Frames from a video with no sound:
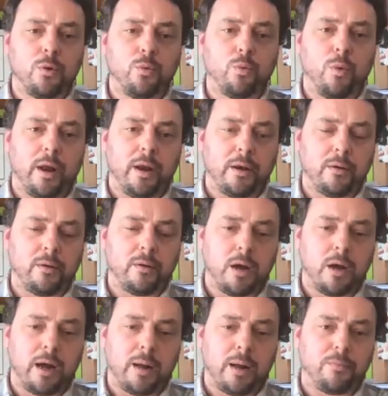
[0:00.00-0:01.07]
when
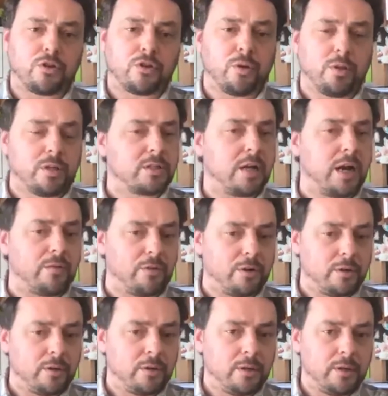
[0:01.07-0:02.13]
um, the soil is covered.